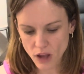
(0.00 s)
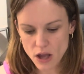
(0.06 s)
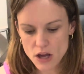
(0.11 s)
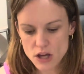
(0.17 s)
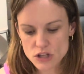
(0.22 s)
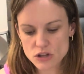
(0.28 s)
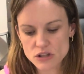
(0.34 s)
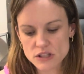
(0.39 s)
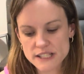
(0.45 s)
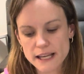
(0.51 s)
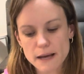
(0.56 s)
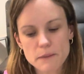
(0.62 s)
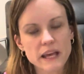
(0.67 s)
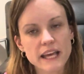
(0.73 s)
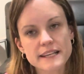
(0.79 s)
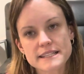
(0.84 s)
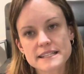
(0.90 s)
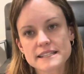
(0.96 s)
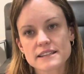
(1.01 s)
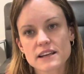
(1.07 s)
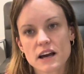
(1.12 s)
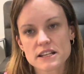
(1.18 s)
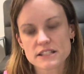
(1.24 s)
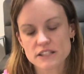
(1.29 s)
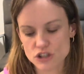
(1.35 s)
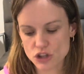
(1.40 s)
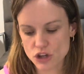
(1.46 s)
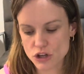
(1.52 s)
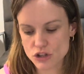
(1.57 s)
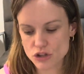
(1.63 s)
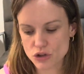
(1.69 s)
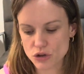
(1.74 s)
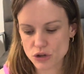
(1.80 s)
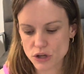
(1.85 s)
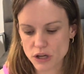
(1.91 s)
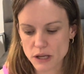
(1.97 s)
So some exercises you can
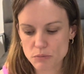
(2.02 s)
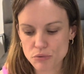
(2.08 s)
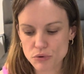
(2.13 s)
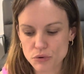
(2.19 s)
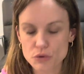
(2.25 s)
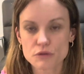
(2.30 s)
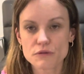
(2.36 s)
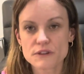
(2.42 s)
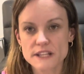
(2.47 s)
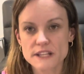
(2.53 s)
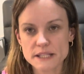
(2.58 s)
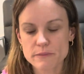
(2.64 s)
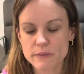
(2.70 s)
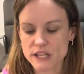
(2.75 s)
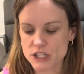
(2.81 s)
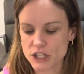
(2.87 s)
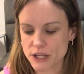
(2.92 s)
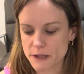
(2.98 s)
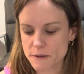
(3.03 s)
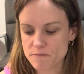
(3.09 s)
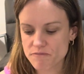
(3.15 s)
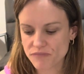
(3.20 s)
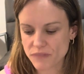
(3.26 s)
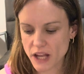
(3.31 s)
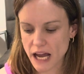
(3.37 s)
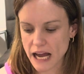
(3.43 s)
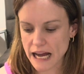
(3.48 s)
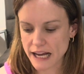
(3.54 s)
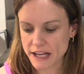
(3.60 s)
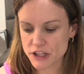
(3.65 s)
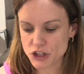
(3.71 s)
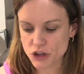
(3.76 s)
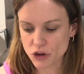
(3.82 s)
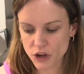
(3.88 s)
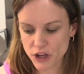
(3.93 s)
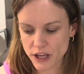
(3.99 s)
do to improve this measure are
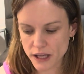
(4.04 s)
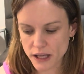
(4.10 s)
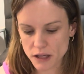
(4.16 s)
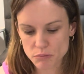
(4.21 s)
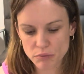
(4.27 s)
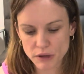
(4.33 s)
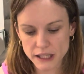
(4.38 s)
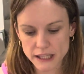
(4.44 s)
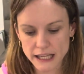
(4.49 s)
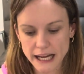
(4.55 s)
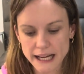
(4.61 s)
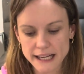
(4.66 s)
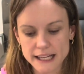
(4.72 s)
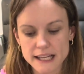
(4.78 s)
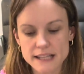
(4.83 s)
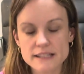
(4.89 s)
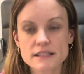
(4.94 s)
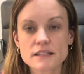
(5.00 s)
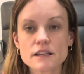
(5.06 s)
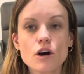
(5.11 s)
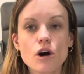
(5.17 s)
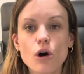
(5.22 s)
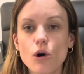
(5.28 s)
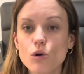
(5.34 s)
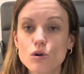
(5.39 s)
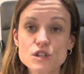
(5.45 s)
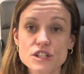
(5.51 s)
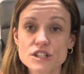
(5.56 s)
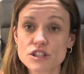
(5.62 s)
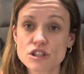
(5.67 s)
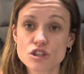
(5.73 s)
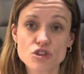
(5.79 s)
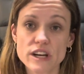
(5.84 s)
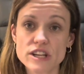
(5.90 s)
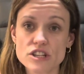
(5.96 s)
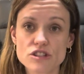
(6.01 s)
yoga, Pilates, or just
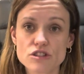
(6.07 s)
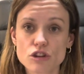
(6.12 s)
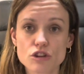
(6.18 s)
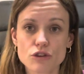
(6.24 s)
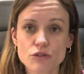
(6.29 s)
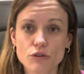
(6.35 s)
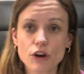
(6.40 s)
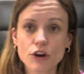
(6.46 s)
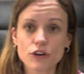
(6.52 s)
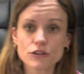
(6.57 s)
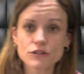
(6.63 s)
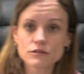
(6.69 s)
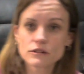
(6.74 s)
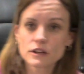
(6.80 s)
stretches on your own.